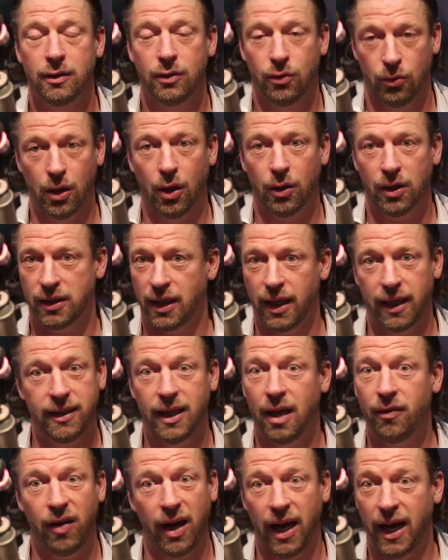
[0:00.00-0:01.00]
you know, that I
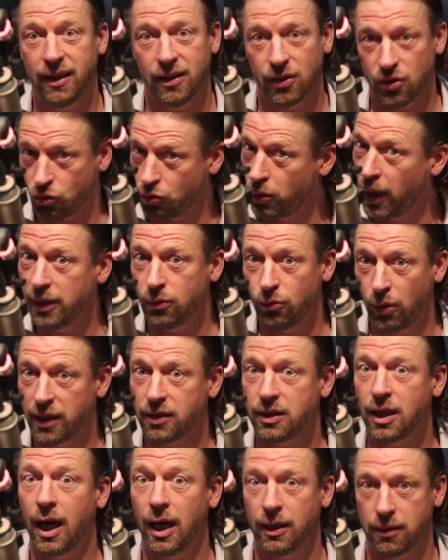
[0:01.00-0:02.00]
never had a straight
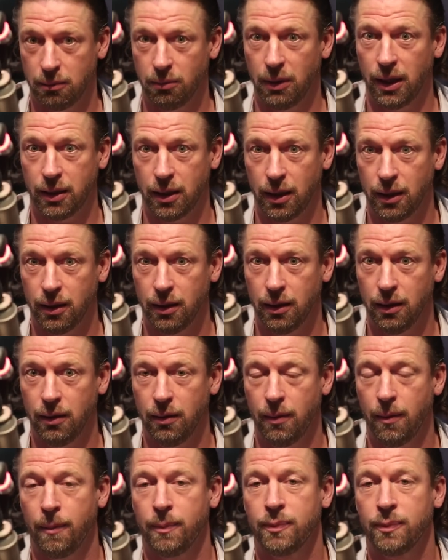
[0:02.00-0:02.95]
red card in my career.